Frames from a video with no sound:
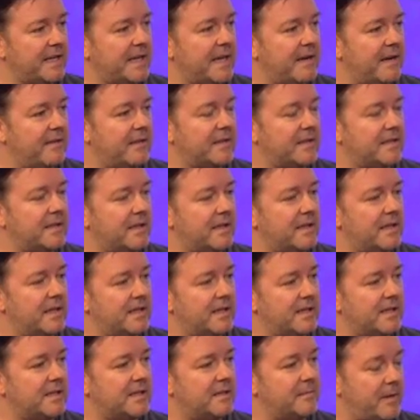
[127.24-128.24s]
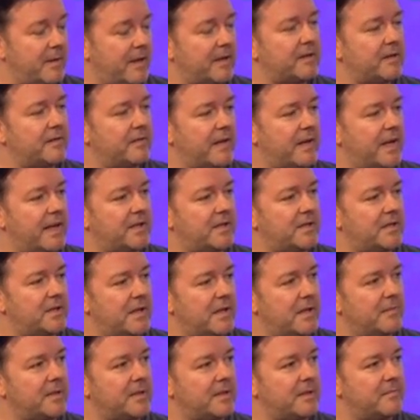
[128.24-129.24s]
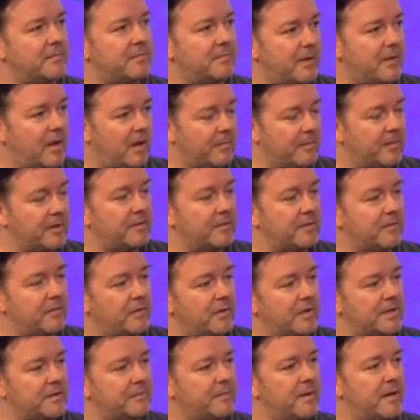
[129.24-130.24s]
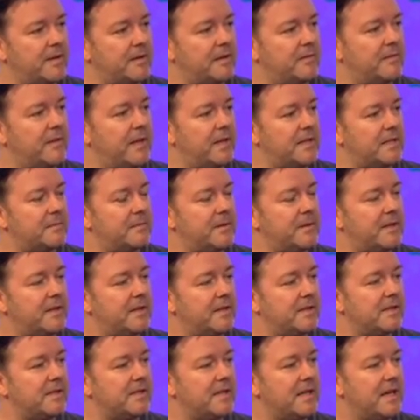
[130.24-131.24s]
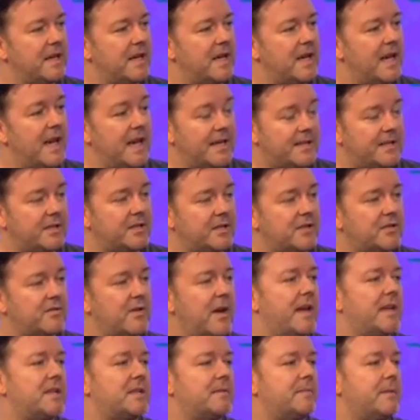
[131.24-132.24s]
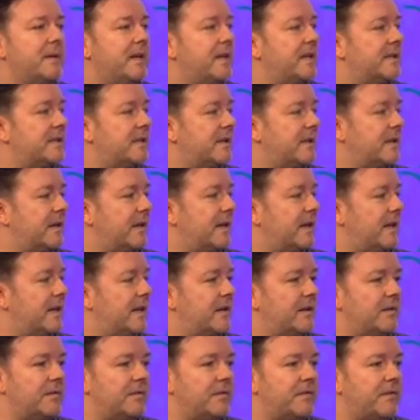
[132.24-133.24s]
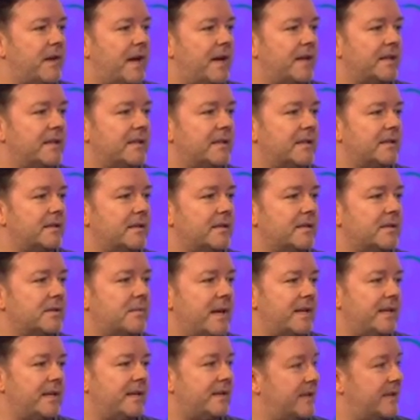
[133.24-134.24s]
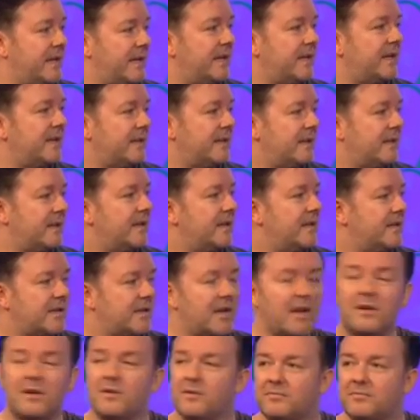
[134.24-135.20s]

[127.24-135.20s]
character is the Puddleflage, and I'm gonna voice the Puddleflage because it's a stretch, but he's a little fat, sweaty thing. So